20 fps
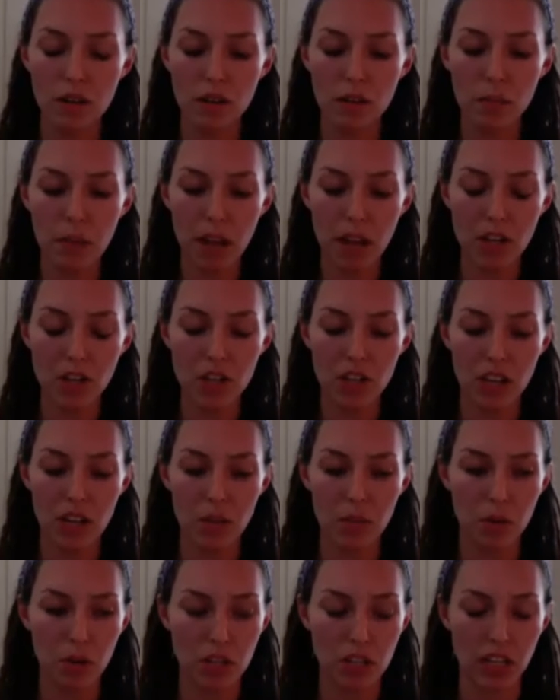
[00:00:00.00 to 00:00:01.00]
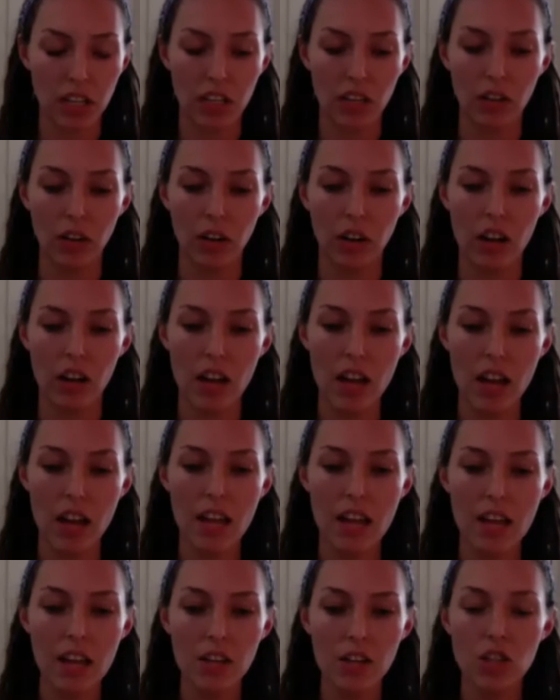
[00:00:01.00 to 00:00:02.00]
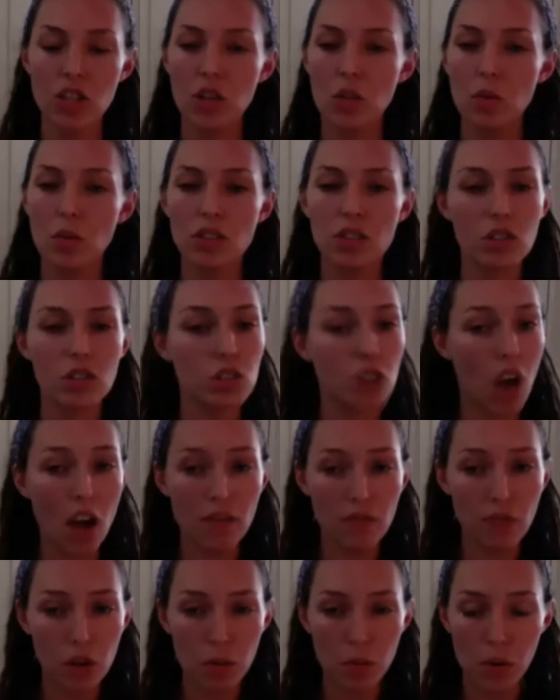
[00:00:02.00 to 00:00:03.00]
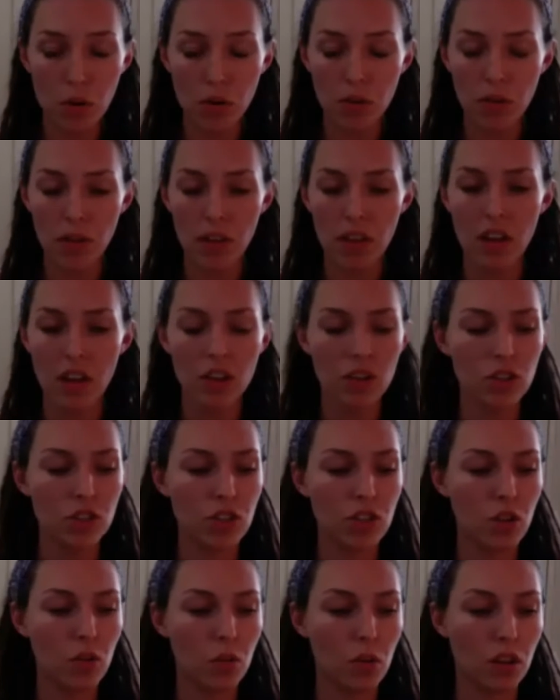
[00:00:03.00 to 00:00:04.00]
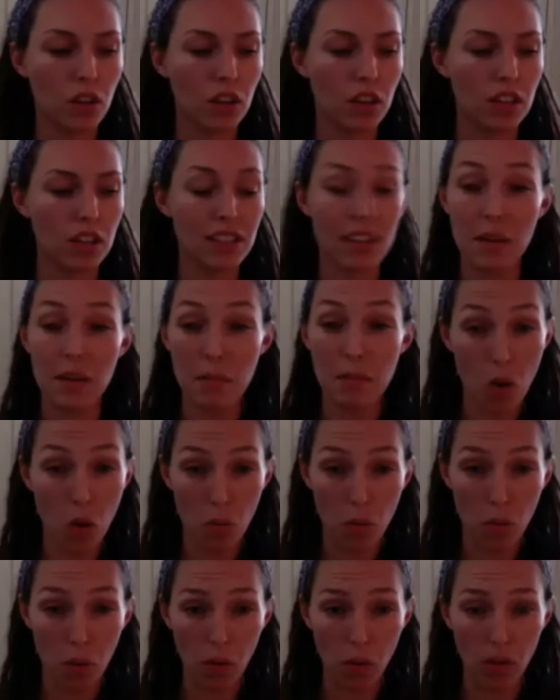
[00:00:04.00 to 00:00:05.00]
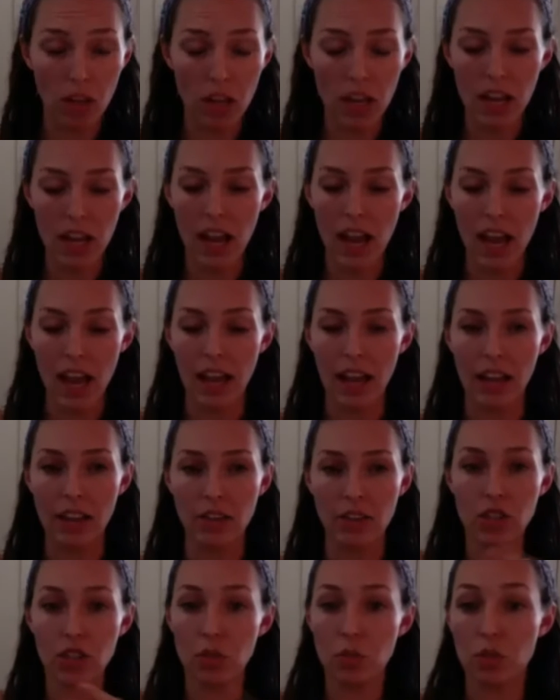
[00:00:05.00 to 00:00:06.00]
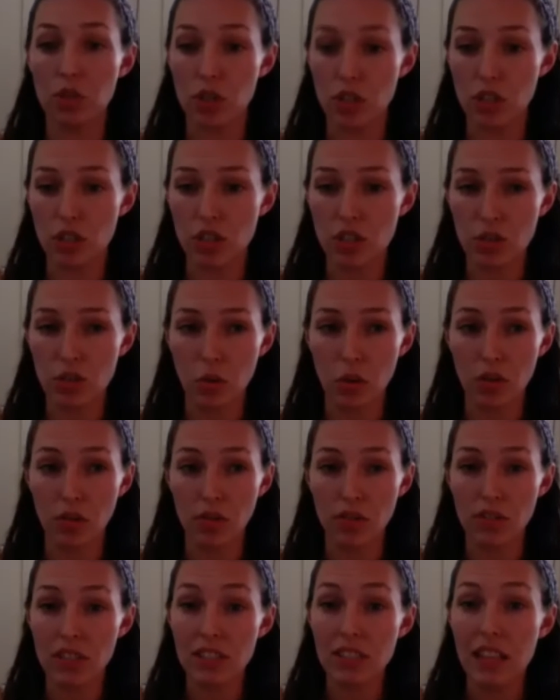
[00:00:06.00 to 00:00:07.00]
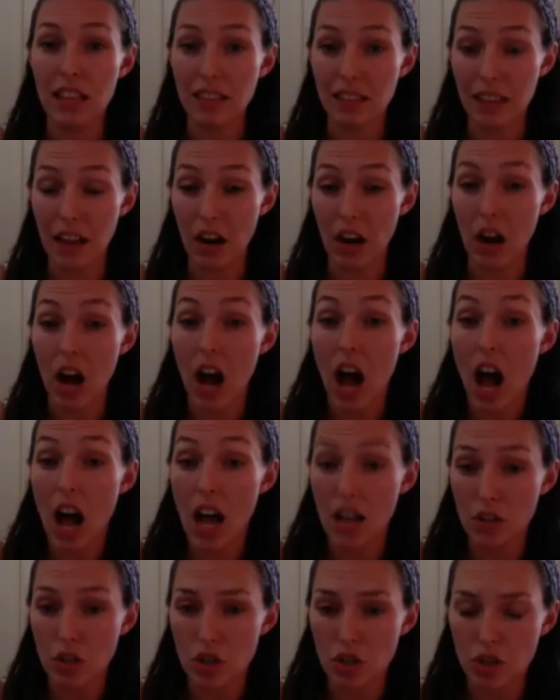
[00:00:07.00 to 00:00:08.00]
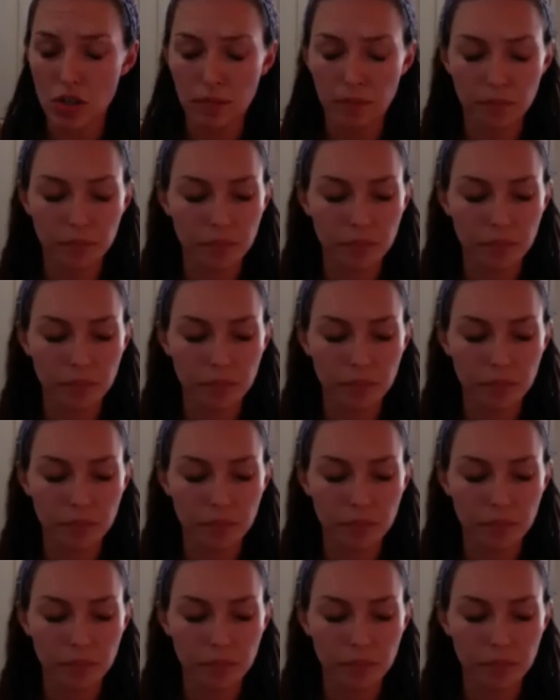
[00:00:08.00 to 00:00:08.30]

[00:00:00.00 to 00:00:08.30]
patient in particular. She was nonverbal, she was immobile, and she would just sort of sit there hunched.